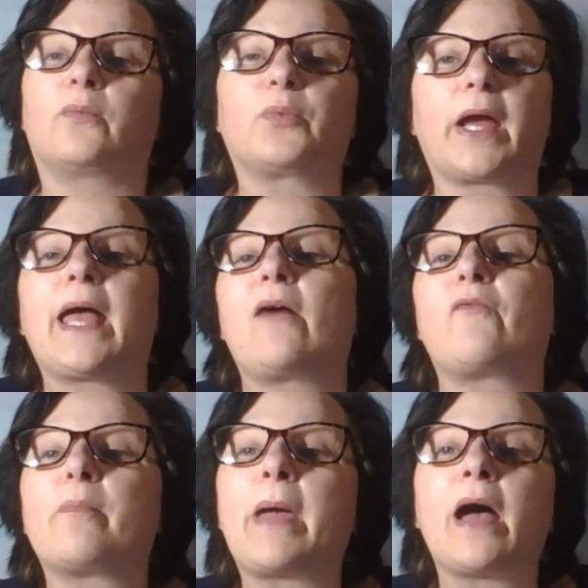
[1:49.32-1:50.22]
where I have
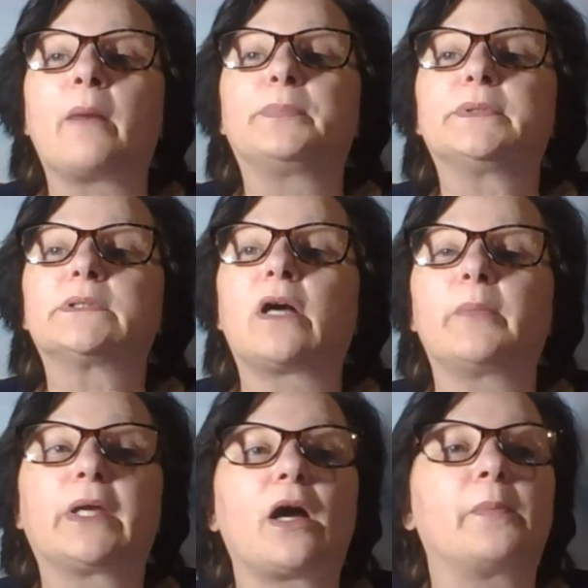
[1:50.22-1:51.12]
the map
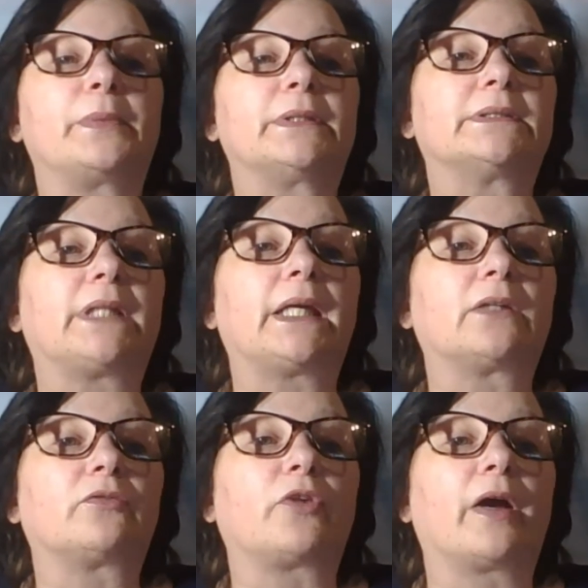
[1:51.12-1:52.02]
coming up, is
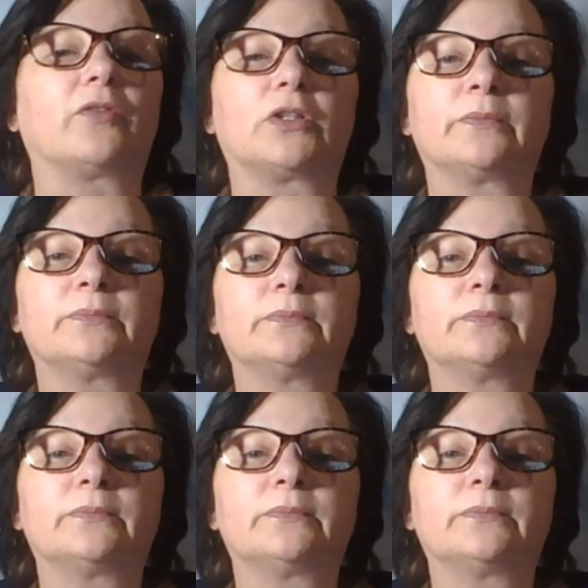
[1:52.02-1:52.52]
taking forever.